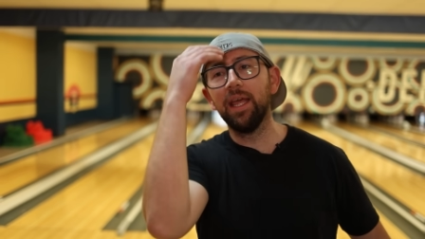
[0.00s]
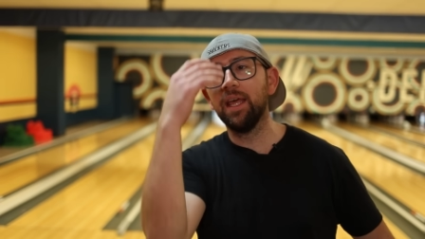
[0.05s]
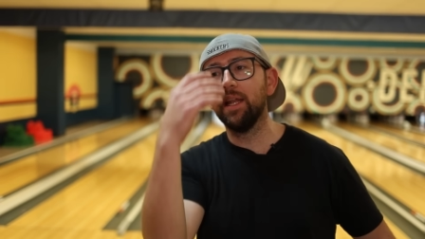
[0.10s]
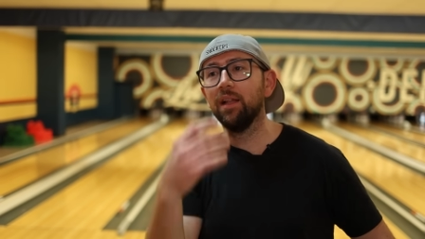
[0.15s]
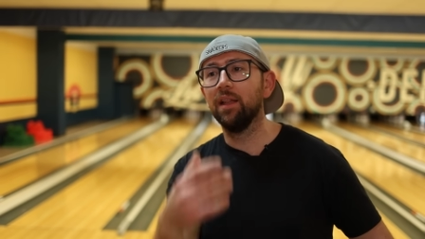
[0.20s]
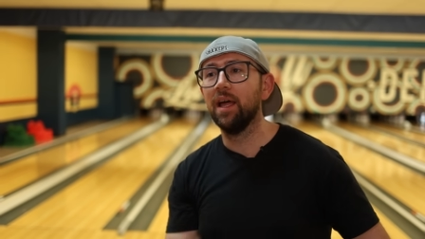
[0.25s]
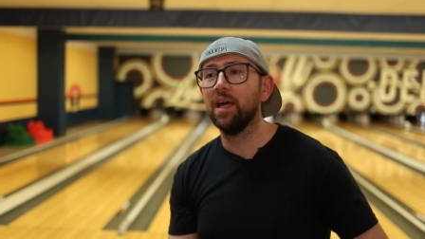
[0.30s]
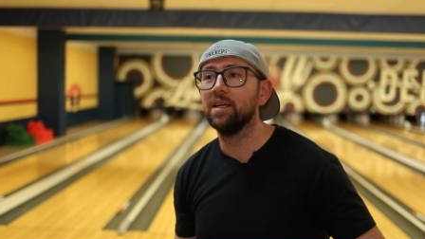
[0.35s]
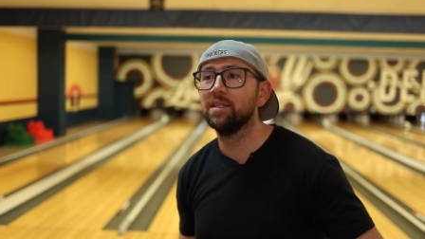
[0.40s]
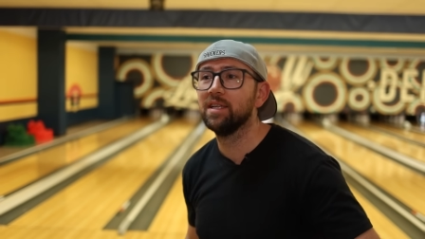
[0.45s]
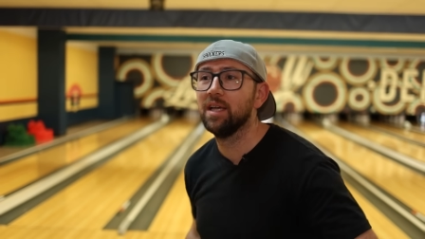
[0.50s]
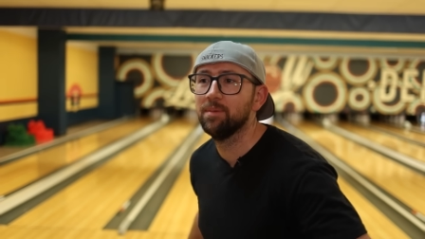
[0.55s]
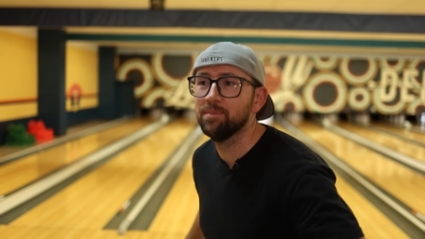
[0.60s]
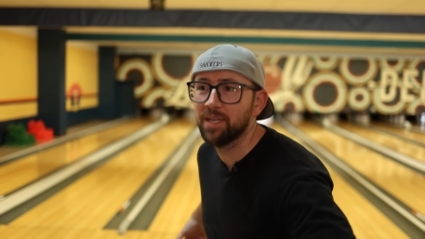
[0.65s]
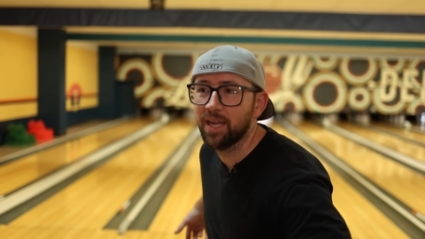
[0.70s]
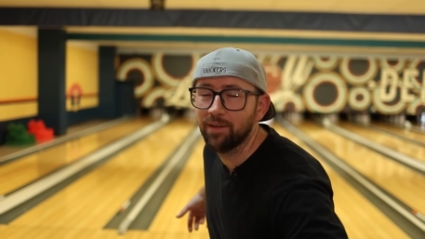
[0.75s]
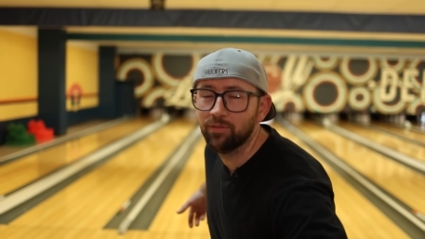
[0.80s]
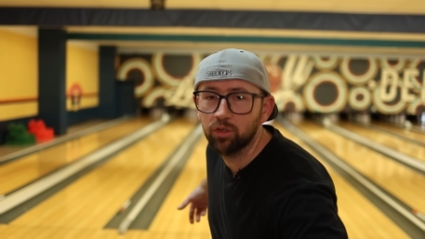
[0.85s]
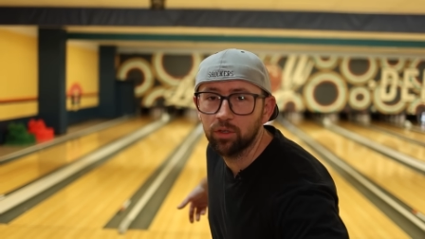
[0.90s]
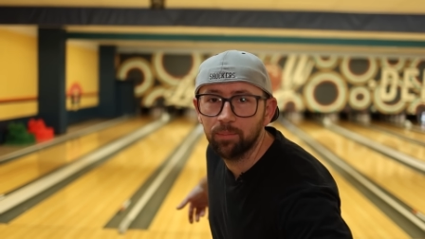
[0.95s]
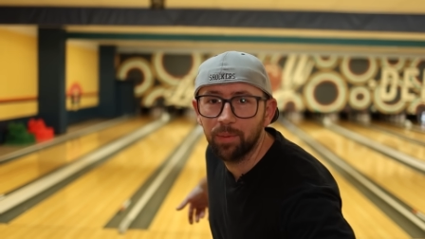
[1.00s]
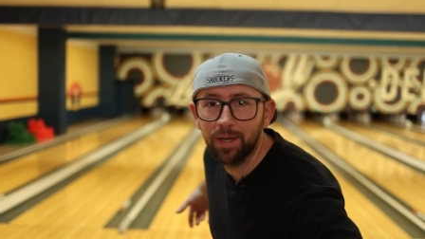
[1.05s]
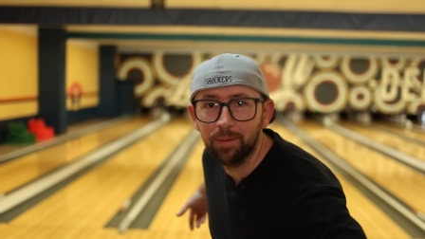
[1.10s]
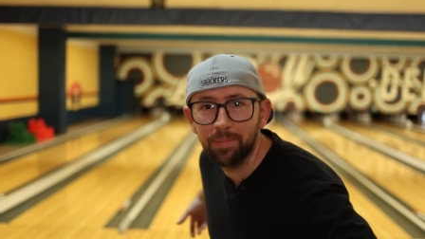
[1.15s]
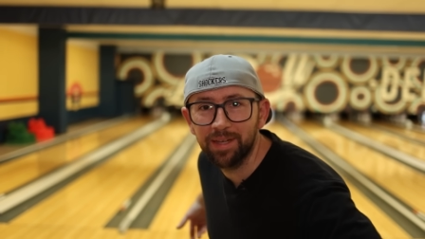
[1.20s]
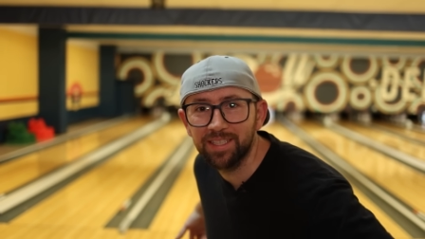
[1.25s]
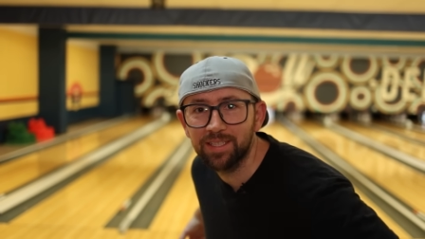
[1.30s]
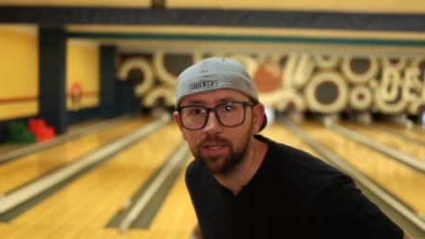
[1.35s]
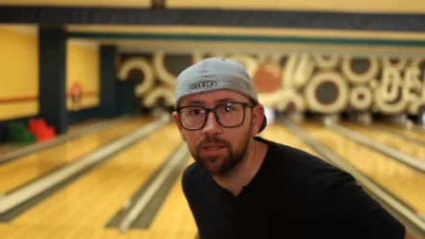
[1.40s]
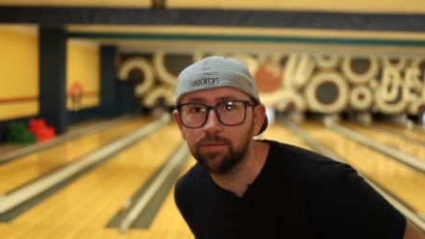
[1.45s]
and a lot of times I have to remind
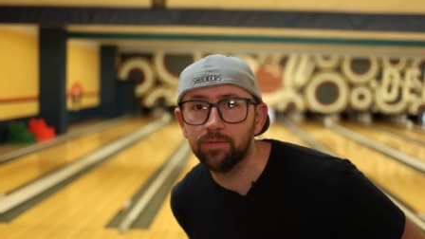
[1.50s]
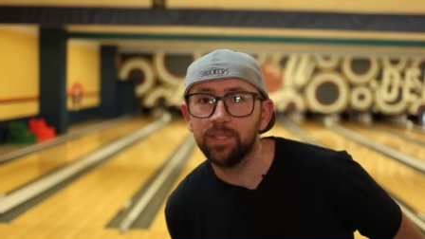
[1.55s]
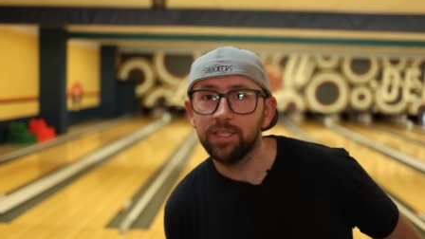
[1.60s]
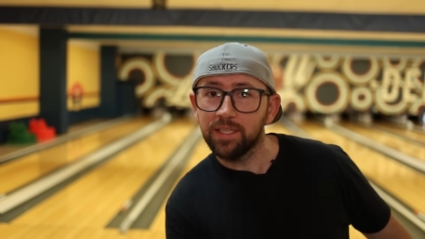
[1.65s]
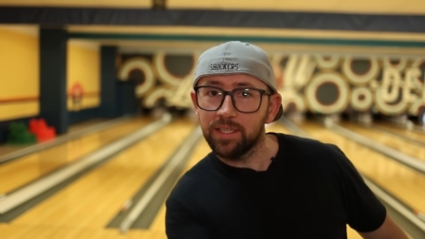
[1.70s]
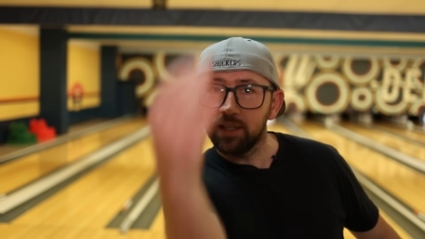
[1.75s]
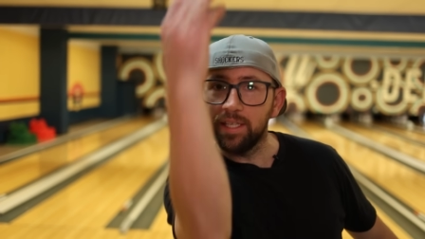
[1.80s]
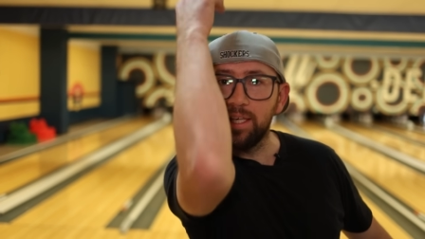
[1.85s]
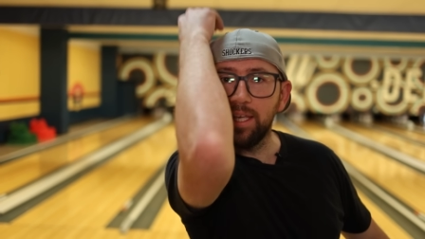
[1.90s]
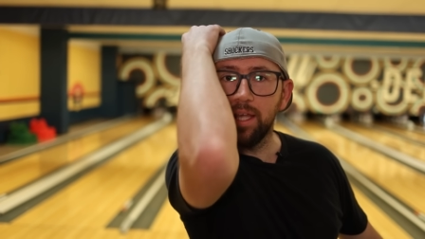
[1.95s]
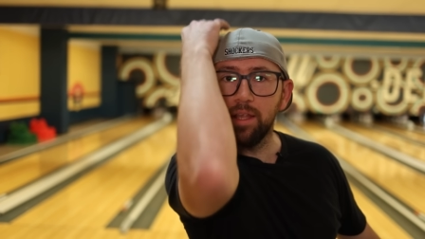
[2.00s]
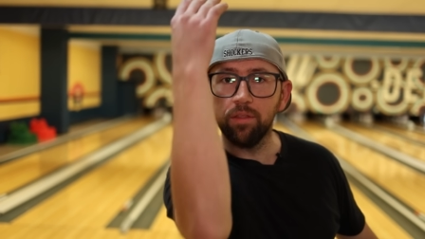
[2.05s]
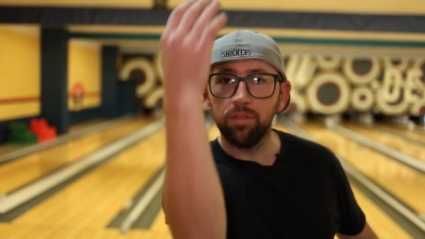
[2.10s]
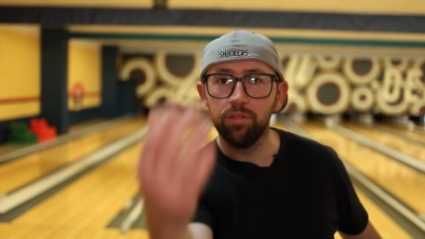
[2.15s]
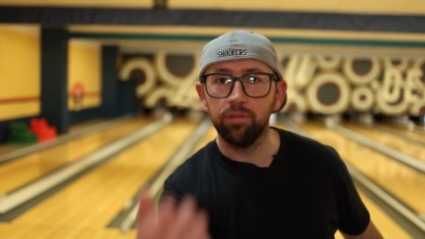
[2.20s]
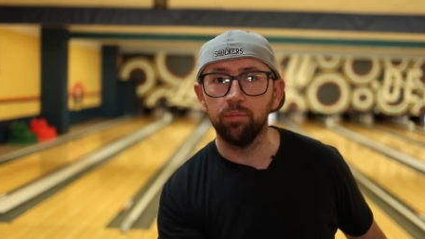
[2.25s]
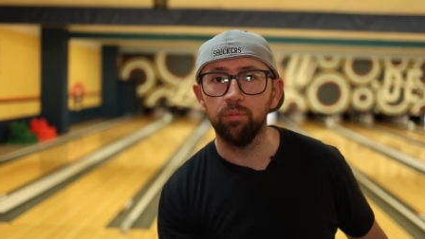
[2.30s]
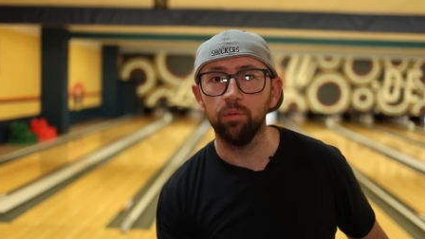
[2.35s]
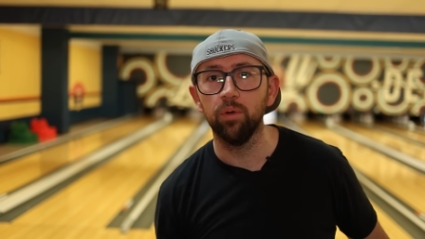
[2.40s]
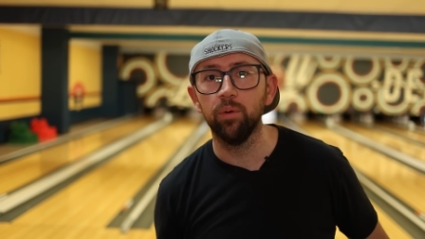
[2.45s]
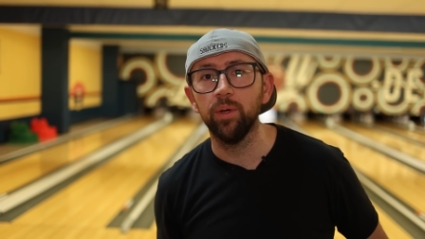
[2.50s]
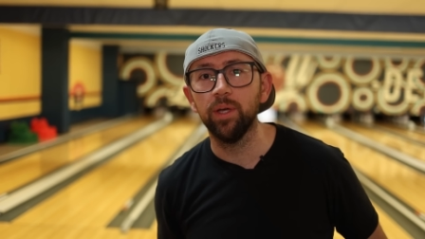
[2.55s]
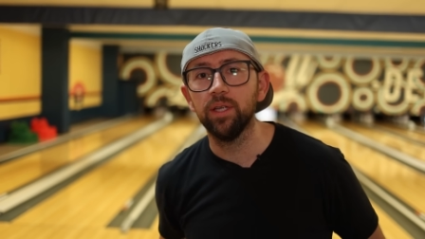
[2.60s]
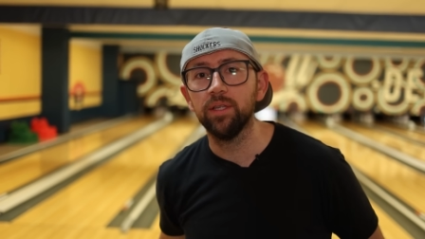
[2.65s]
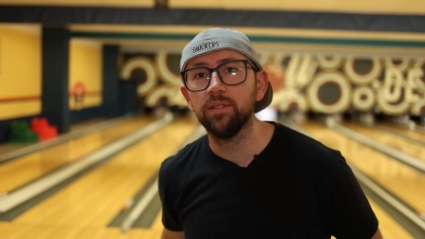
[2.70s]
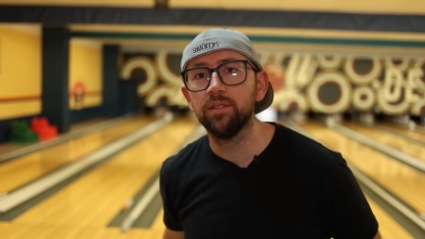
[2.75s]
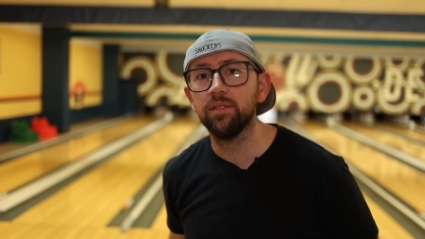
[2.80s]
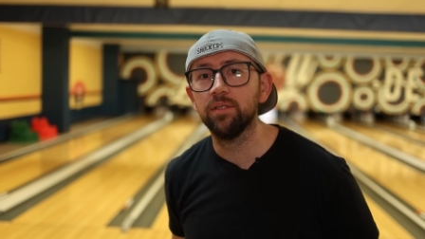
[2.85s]
myself to get through it.